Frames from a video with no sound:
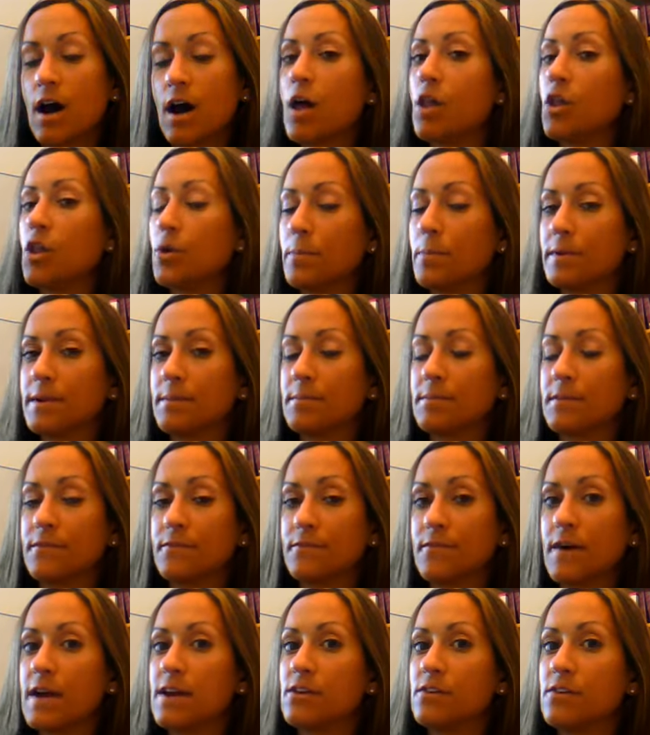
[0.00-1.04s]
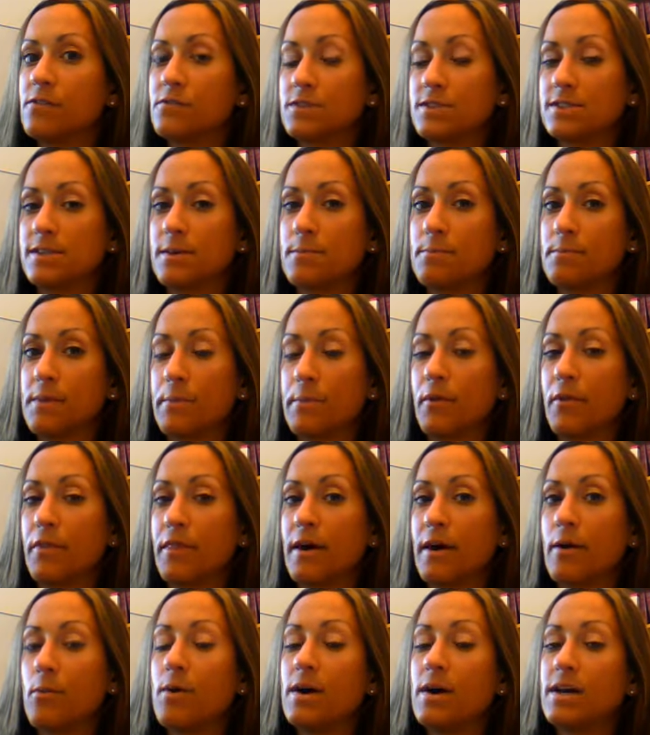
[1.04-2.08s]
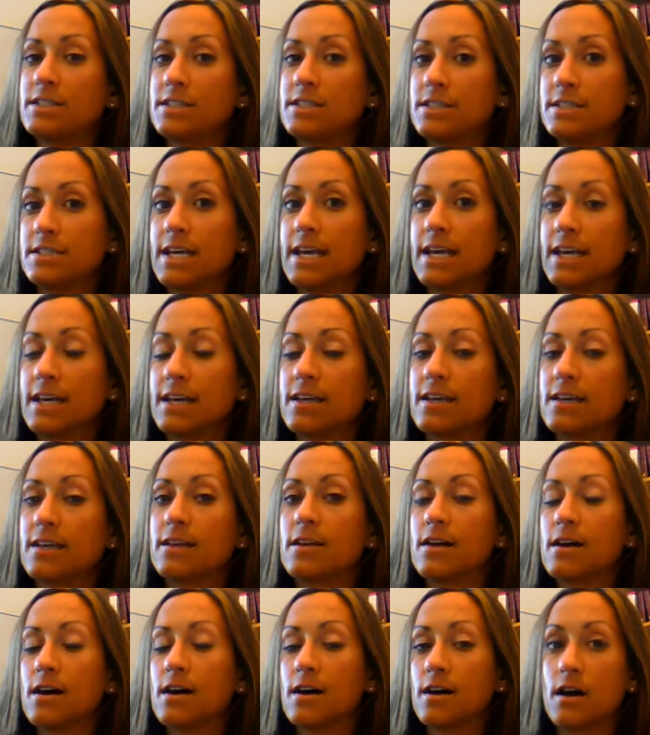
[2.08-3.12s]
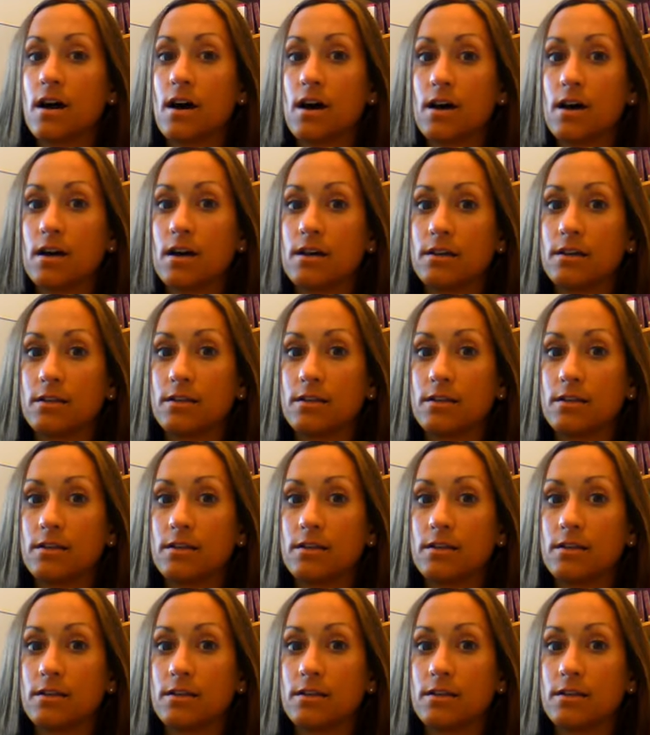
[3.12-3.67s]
I'll open up the final for some people that want to take it, on